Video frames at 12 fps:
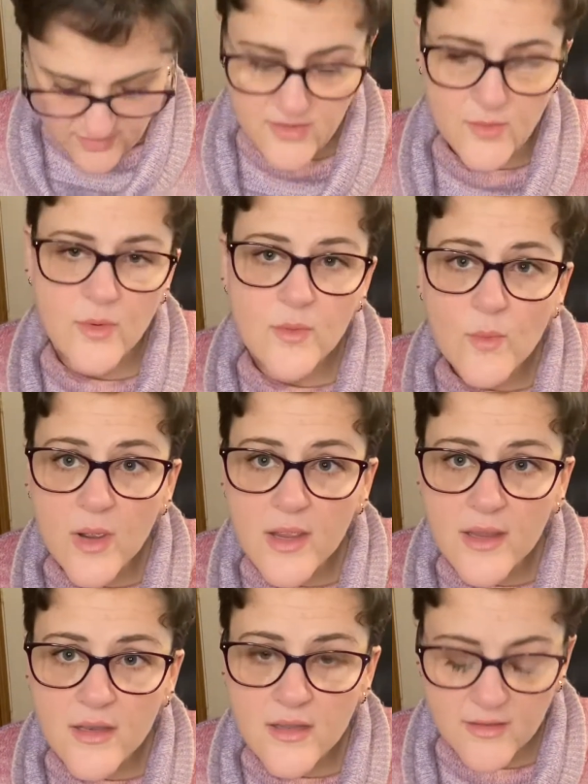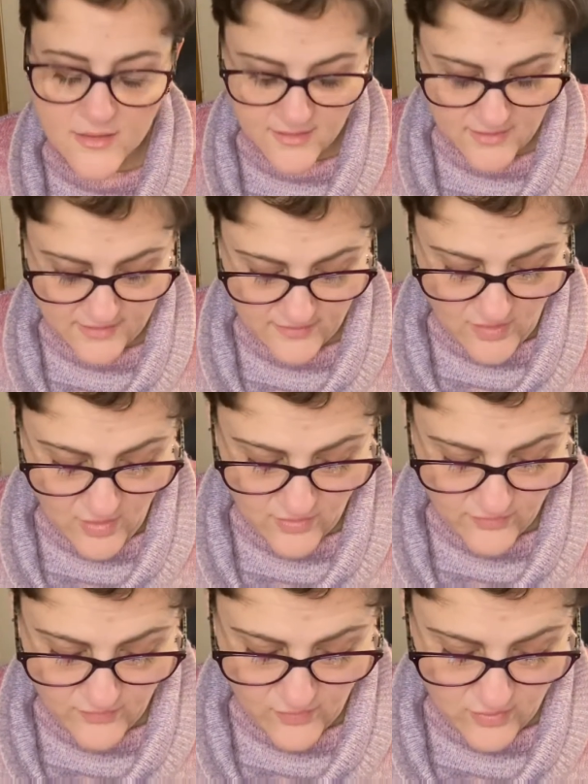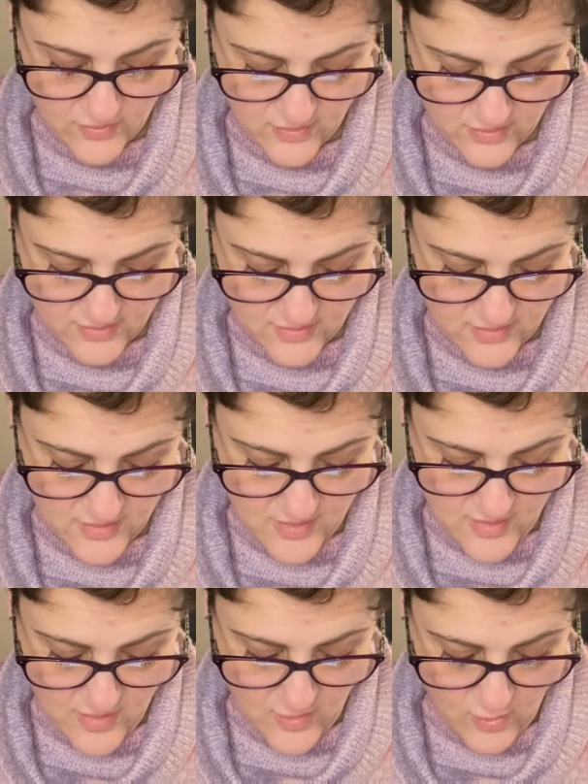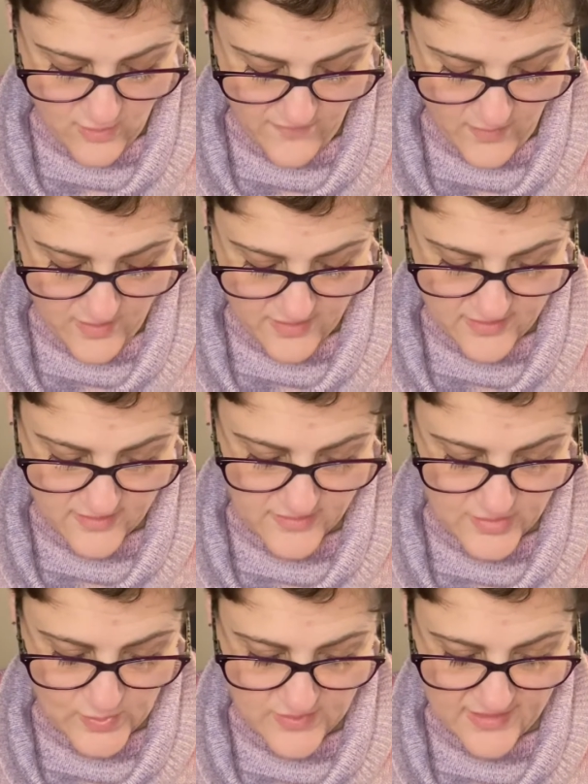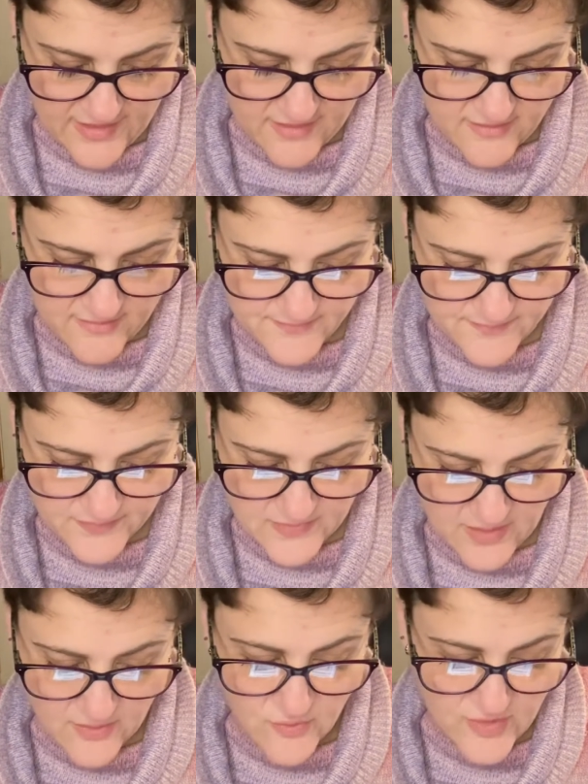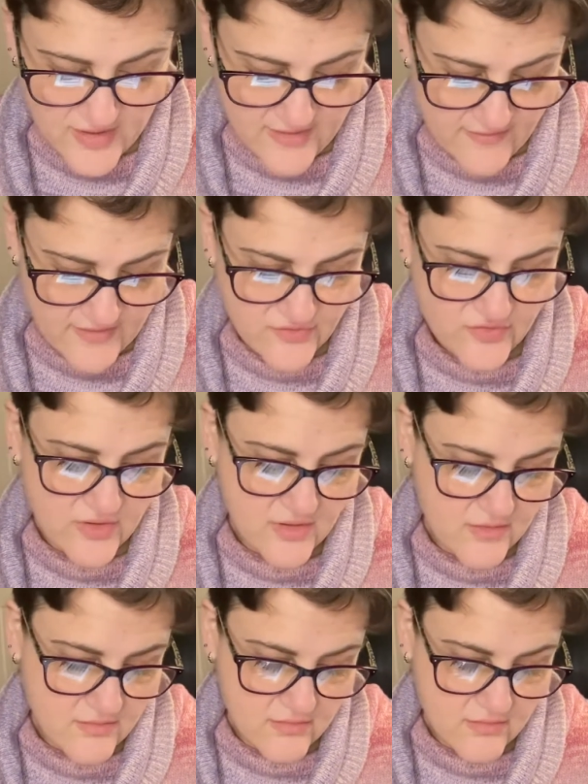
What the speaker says: to do it in white, like it's called for, or if I want to do it like a green eventually.